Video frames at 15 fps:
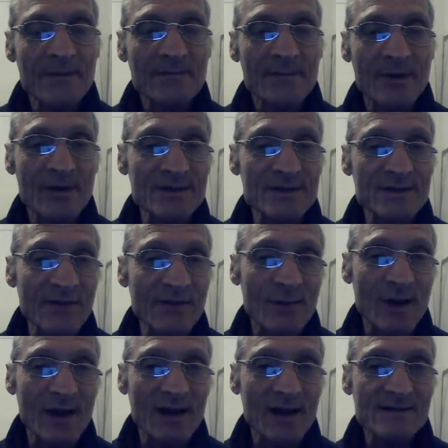Because
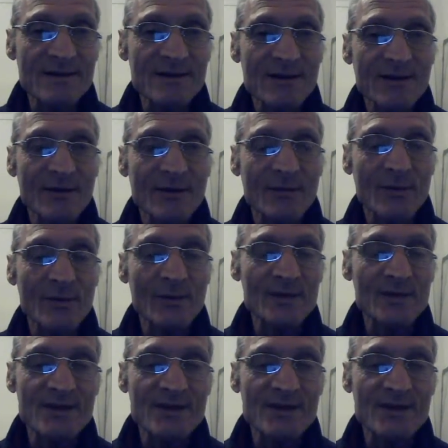otherwise, we would